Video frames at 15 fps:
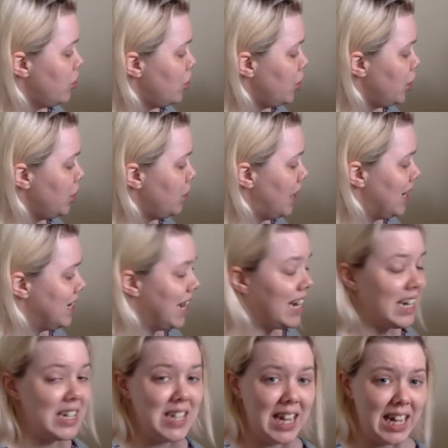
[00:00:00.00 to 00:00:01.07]
2 add
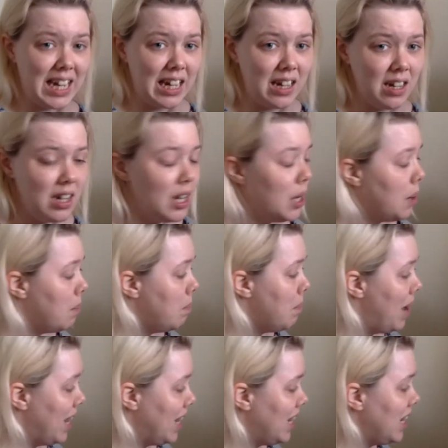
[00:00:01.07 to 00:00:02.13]
18,
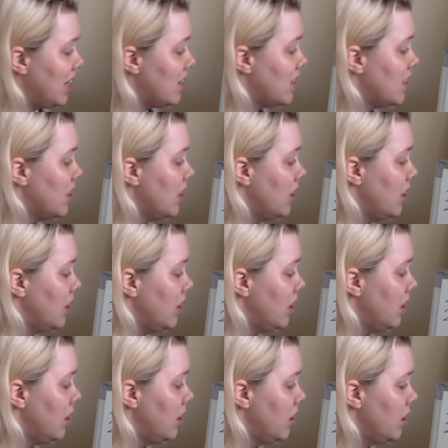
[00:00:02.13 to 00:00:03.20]
makes
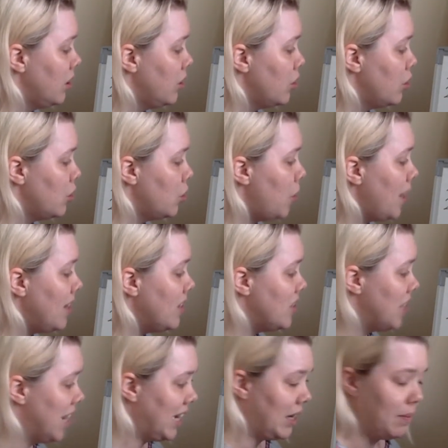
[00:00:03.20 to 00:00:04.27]

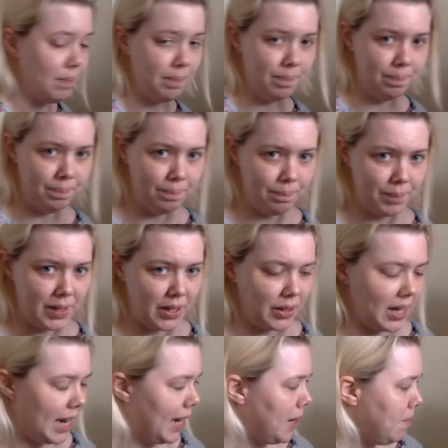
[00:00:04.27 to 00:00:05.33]
20.
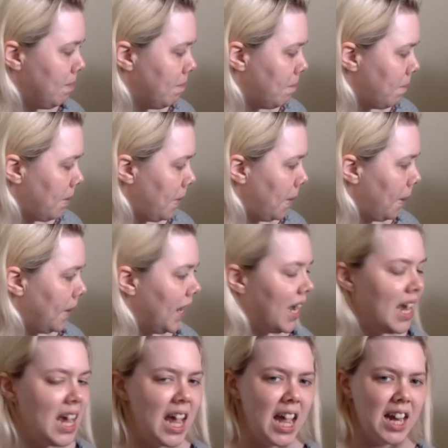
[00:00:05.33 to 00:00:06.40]
Okay.
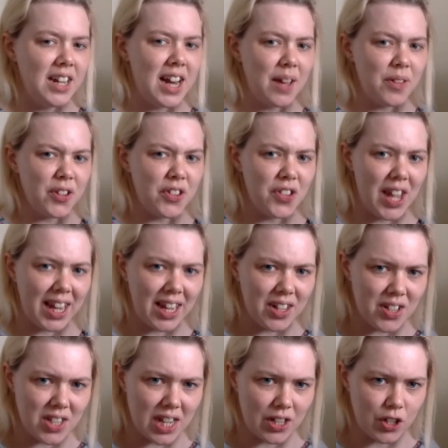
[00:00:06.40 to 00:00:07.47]
Now the second
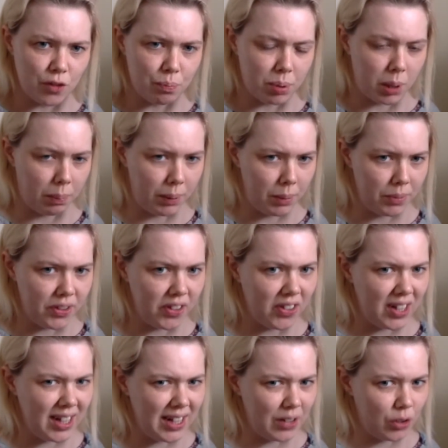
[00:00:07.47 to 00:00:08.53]
set of problems is a
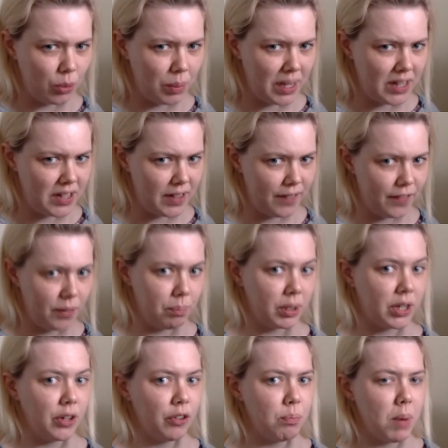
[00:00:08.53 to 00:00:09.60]
little bit different
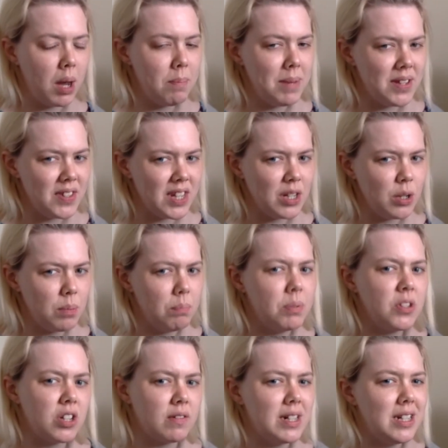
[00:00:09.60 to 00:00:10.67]
because my missing numbers
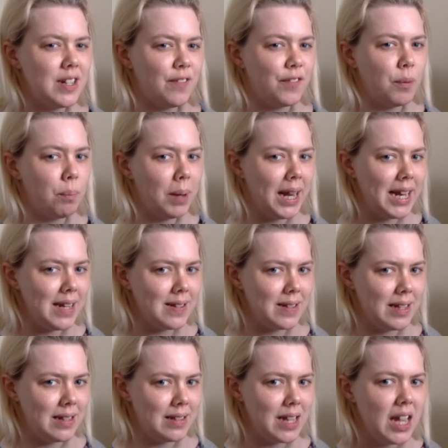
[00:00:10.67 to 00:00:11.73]
are in different
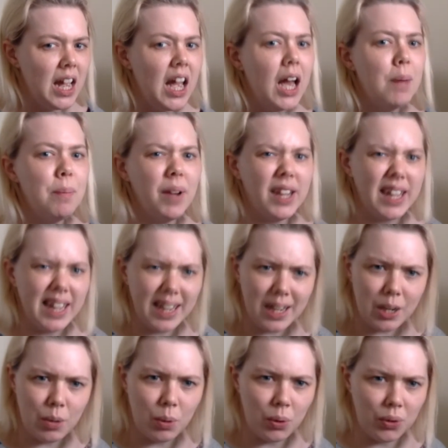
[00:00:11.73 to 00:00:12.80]
places and my
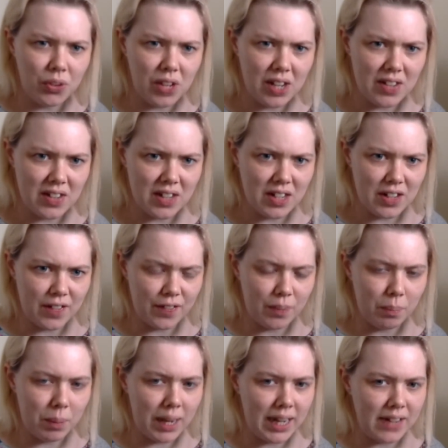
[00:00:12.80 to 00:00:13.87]
equals is in a different
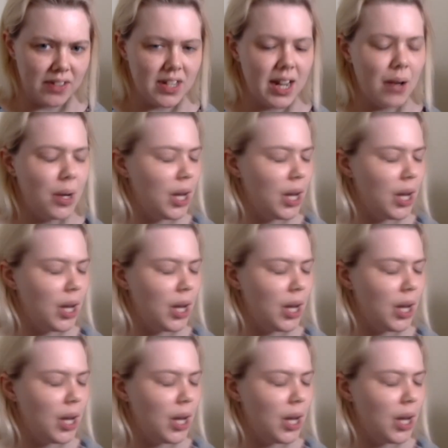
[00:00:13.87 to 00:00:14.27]
place. Now